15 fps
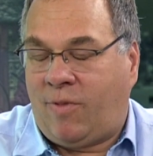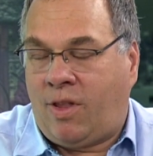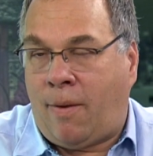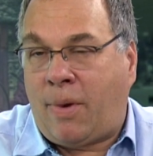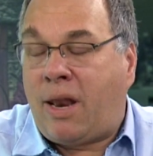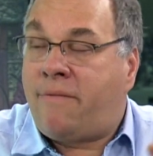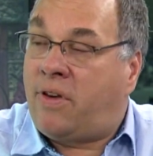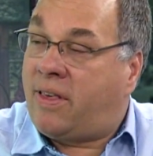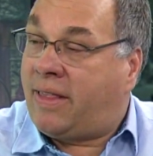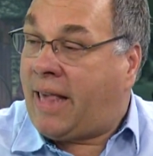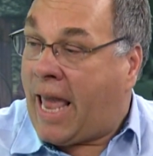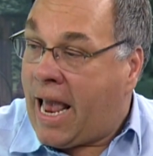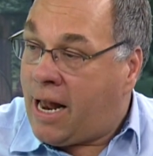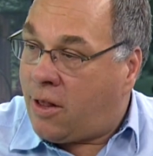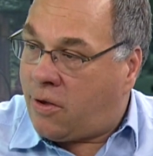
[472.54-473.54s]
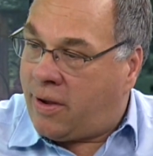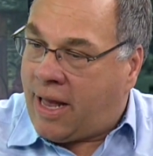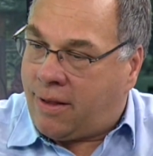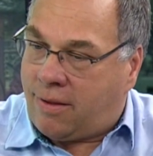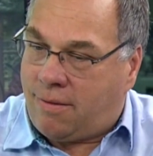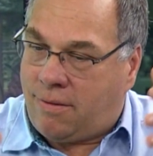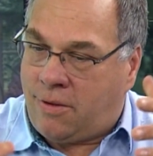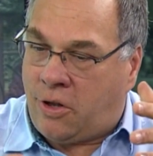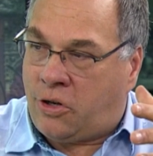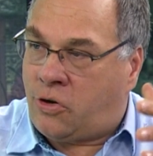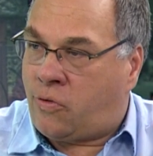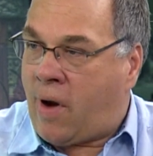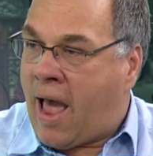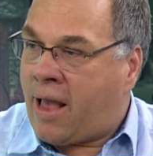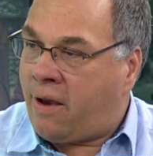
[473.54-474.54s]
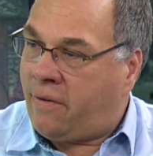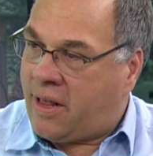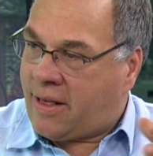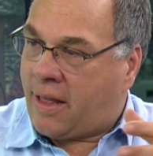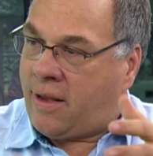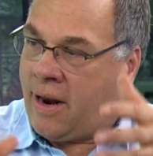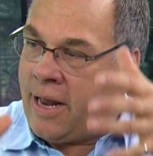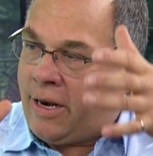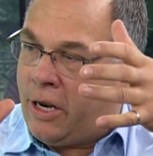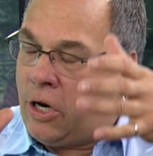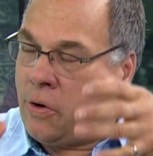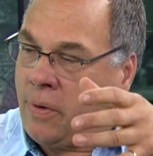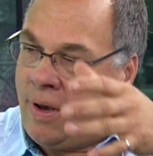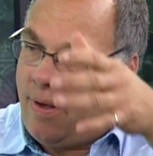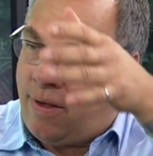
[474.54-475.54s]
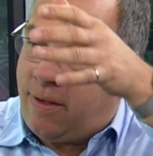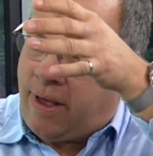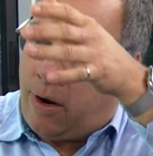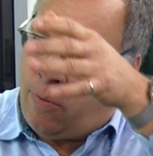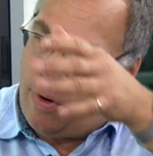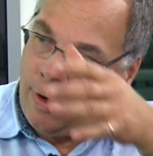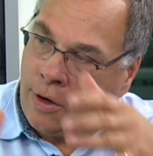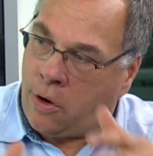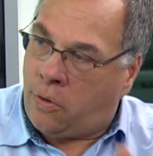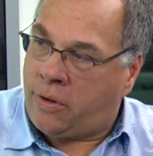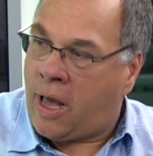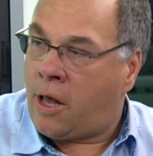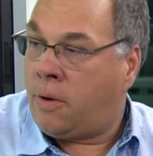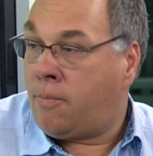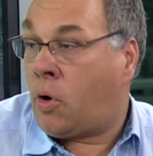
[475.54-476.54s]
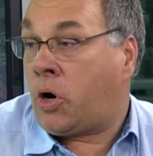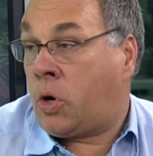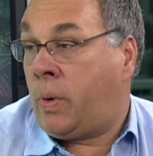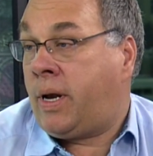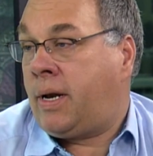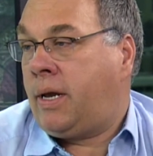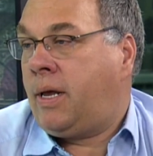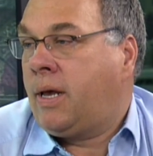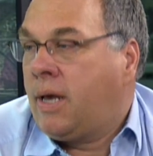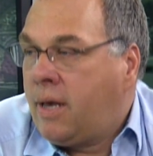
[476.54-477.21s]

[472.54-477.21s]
some kind of a sail so that the drag of the satellite increases and will go down more quickly.